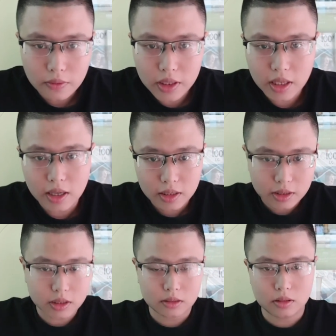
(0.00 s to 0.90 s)
Very
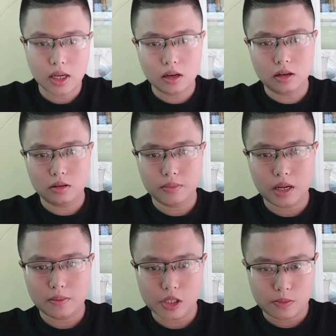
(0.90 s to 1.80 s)
nice. Hello, my
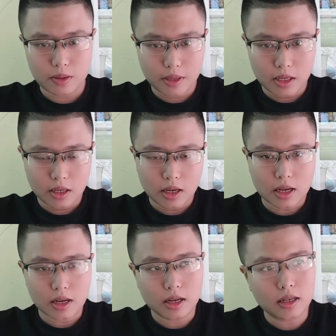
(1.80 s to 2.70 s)
name is Mimi
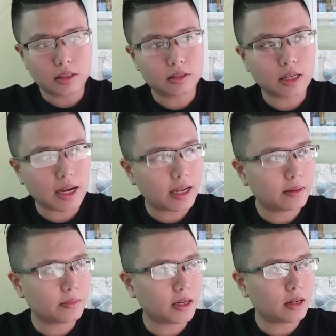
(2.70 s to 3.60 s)
and I
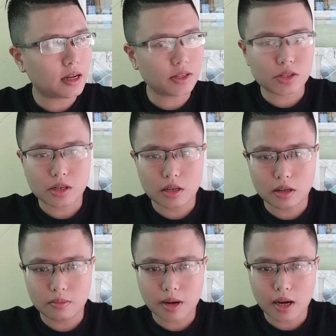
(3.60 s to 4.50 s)
am at
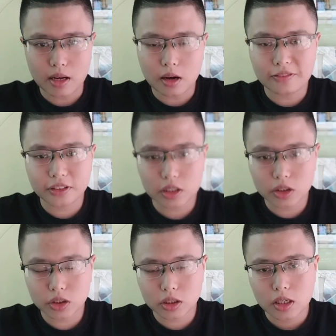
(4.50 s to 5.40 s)
my
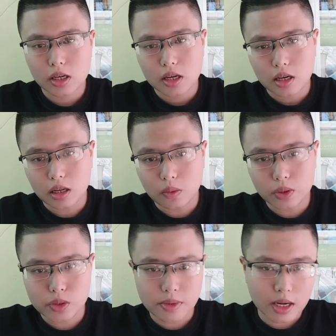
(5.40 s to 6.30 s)
office and I
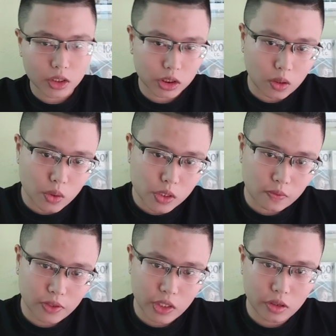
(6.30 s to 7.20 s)
want to make a short
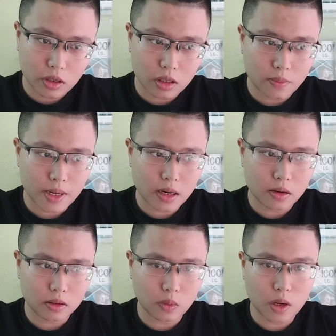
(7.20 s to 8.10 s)
video
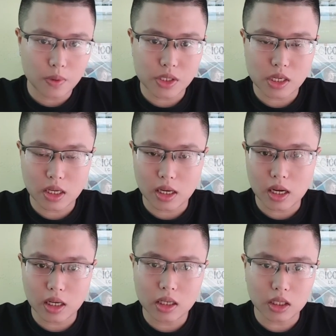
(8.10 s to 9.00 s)
about the way we study
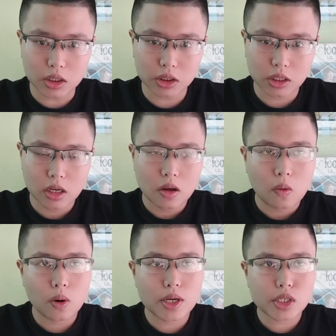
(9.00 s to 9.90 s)
English.
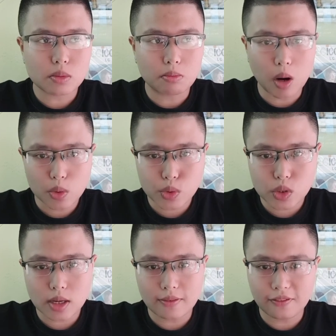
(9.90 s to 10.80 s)
What is the
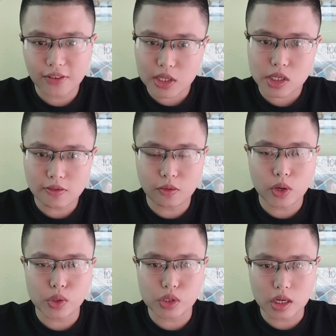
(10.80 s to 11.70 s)
most effective way
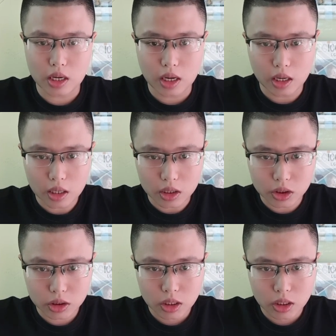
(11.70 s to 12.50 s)
to study English?